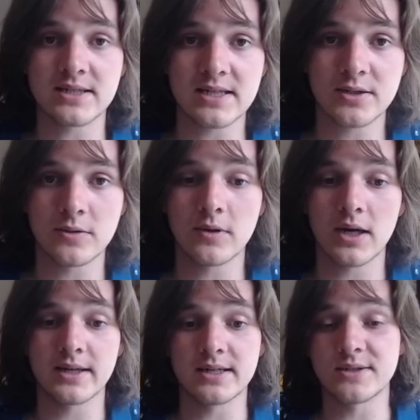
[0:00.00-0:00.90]
Sisu
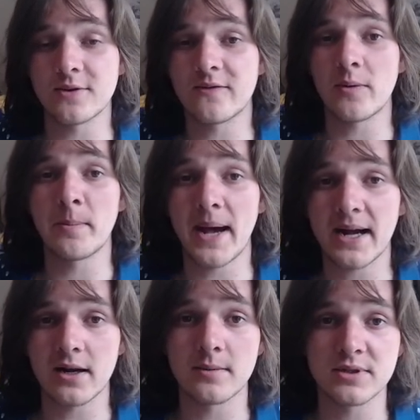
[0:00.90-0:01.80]
line is sort of a
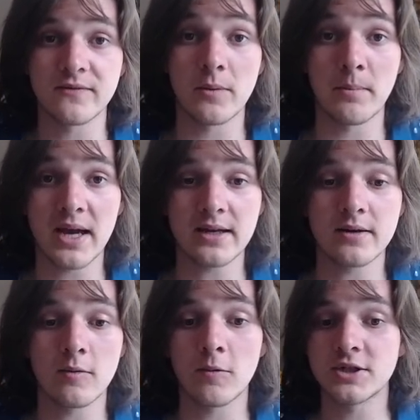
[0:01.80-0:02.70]
backup to the
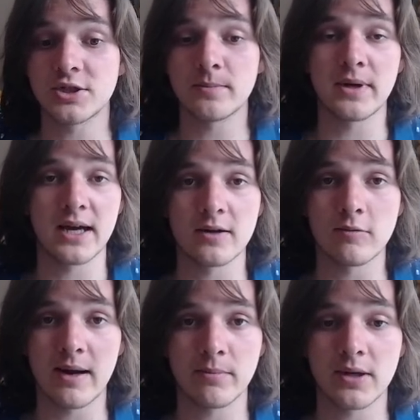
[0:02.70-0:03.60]
main 1 jump
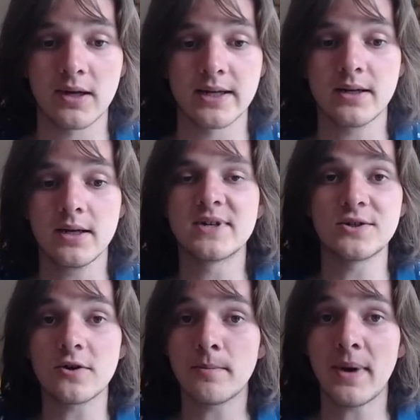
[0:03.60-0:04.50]
ahead ramp line. There's
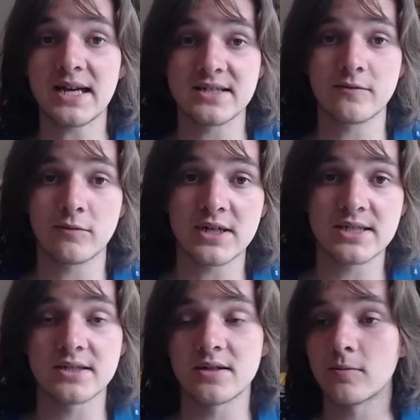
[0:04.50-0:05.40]
not a massive
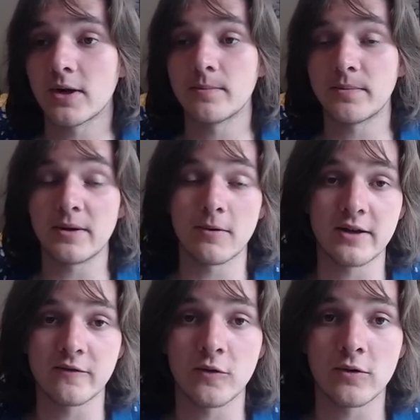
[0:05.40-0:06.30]
reason to be
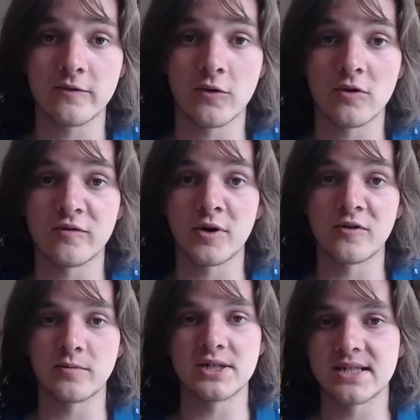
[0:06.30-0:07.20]
running 4 and 4 of
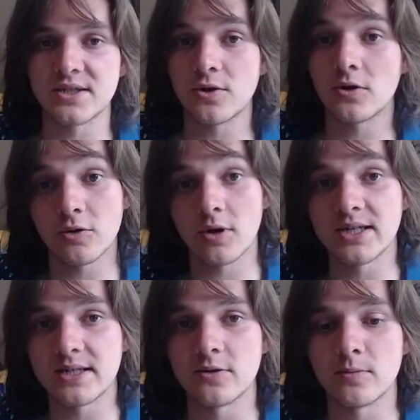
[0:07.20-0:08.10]
both, because it's not your
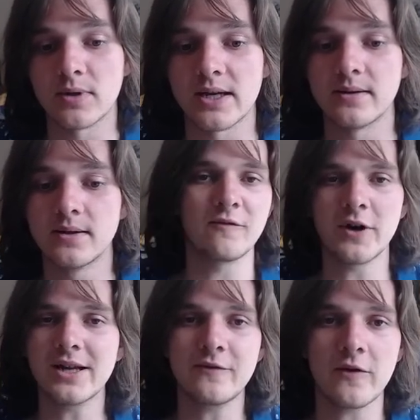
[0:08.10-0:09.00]
ideal play. And
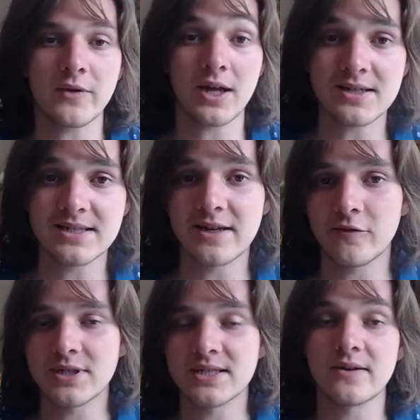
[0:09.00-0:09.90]
finally, for the last
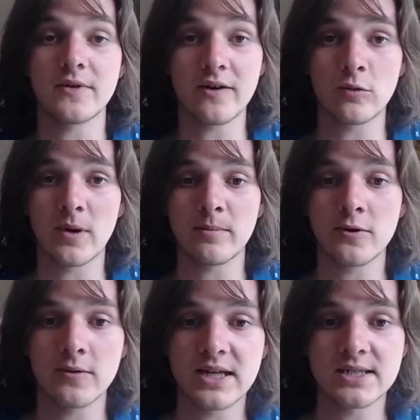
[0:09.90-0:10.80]
difference to the other
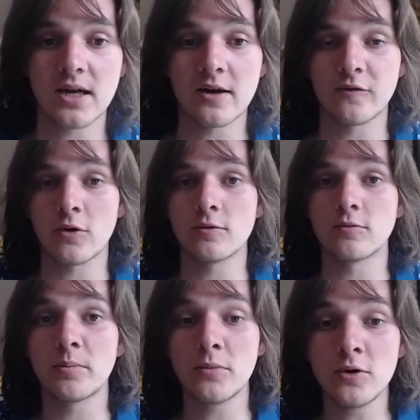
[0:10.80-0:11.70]
Red-Blue list, for our
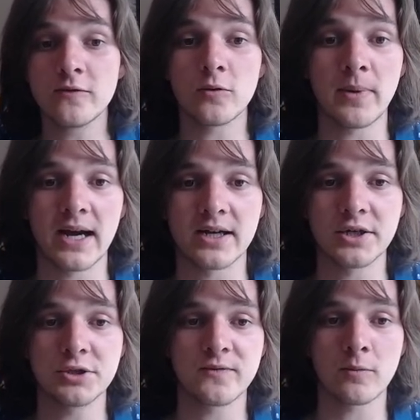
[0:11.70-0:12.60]
removal
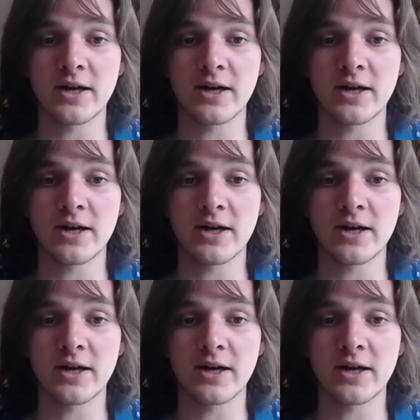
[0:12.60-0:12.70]
package, the